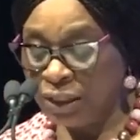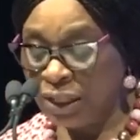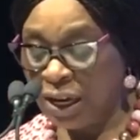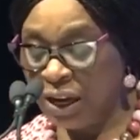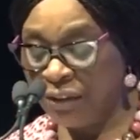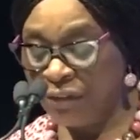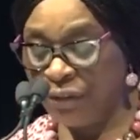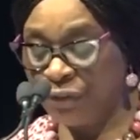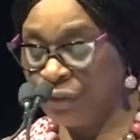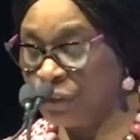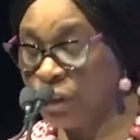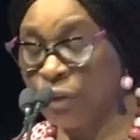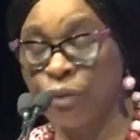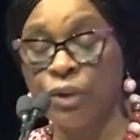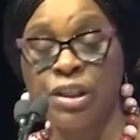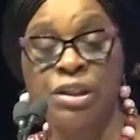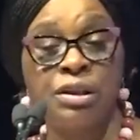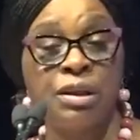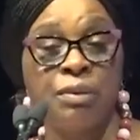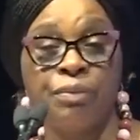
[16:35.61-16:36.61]
have,
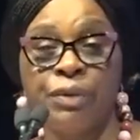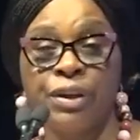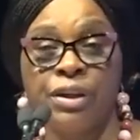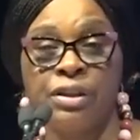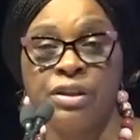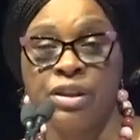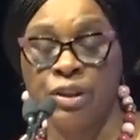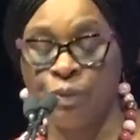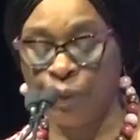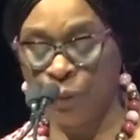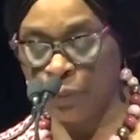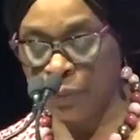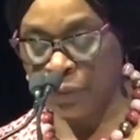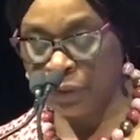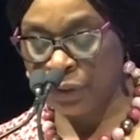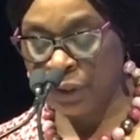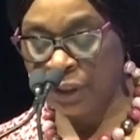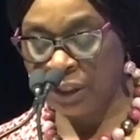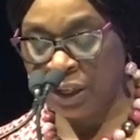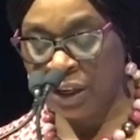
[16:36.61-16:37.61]
in some cases, people
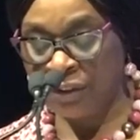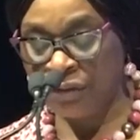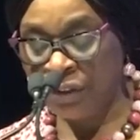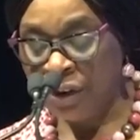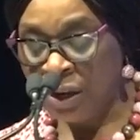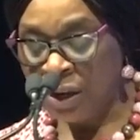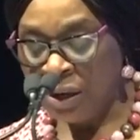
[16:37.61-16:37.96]
don't have